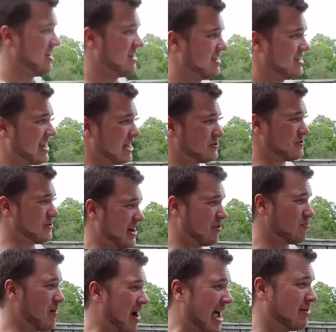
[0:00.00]
These guys are
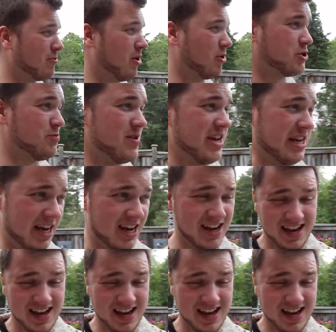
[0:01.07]
eating rad roach meat.